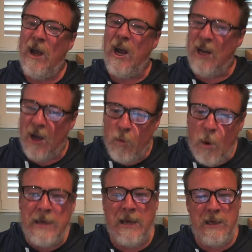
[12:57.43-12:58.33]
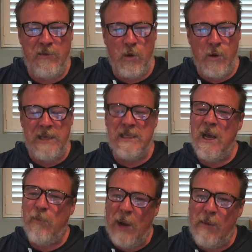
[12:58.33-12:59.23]
And I wonder if all these
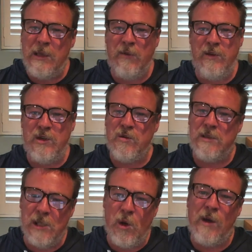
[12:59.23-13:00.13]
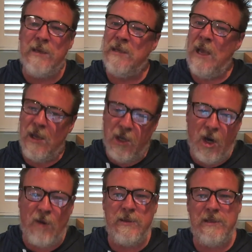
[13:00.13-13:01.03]
public officials, lawyers,
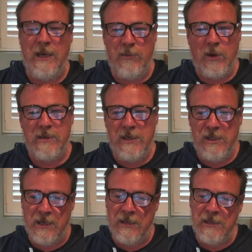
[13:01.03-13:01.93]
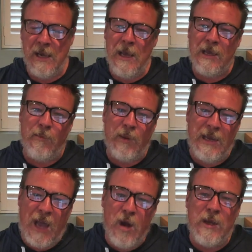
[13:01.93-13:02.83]
cops and politicians can
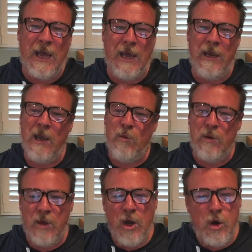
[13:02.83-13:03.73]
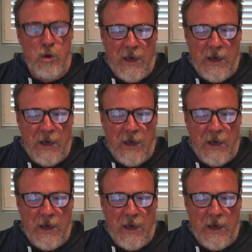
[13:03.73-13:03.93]
be okay with who